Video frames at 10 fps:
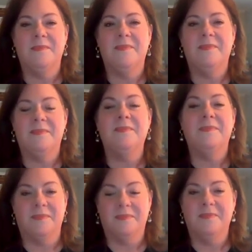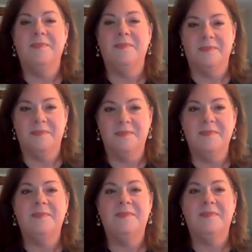
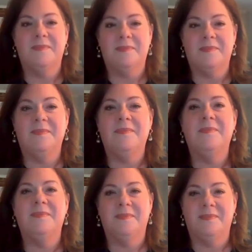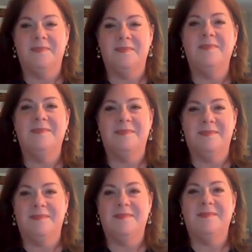
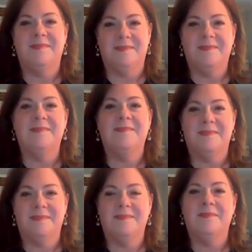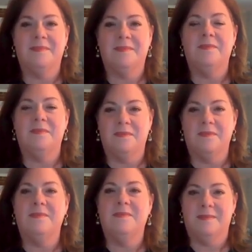
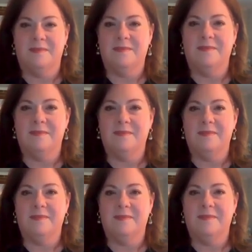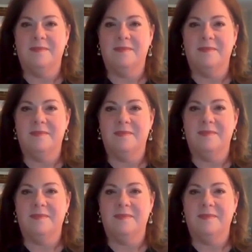(silent)